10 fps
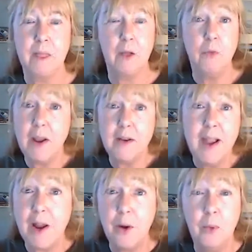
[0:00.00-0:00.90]
But right
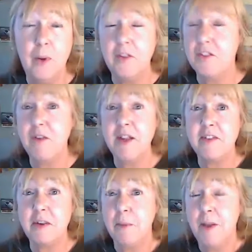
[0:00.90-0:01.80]
now, as
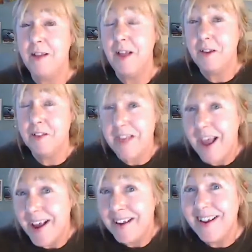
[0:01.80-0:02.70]
Savasti
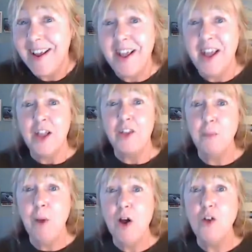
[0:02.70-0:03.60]
said,
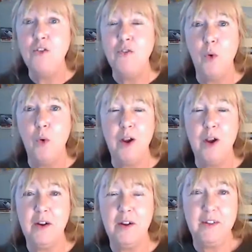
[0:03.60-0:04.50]
demand for
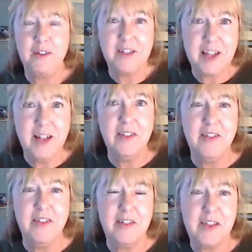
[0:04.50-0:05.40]
skills
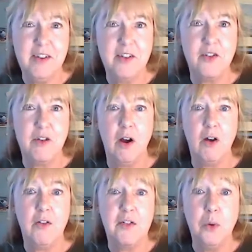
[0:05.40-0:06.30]
in this industry
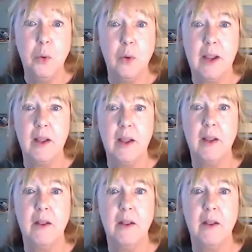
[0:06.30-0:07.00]
are soaring.